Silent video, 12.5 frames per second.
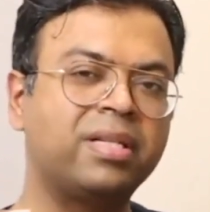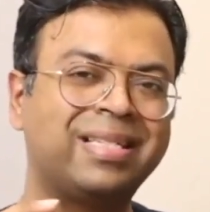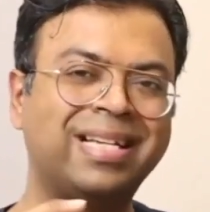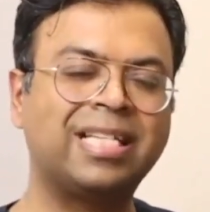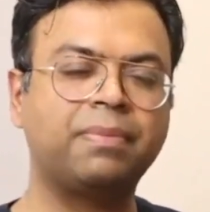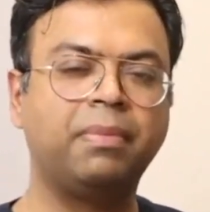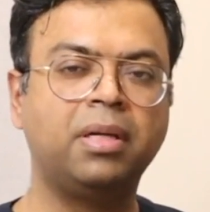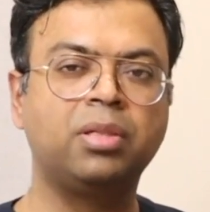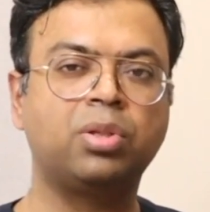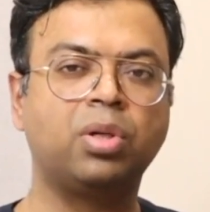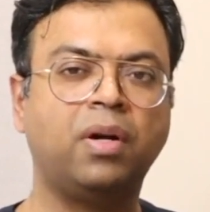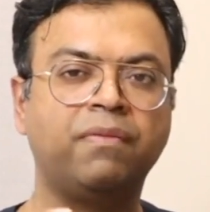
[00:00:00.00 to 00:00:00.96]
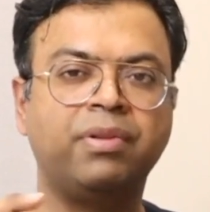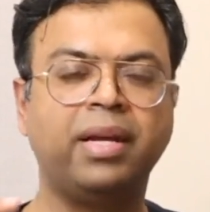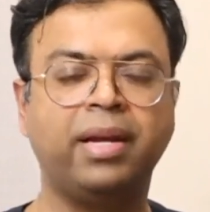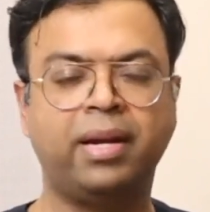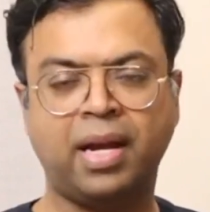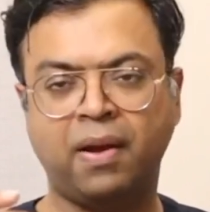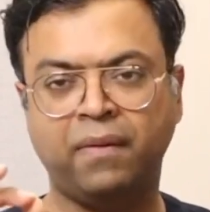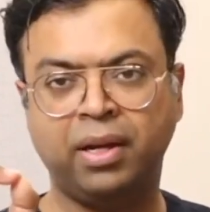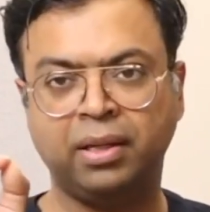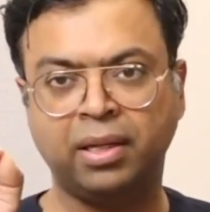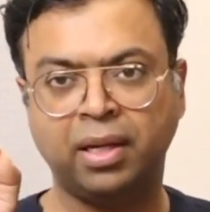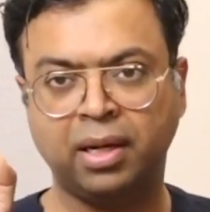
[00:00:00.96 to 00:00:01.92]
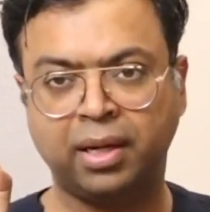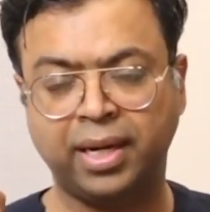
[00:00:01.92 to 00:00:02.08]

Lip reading: 6 months of their having their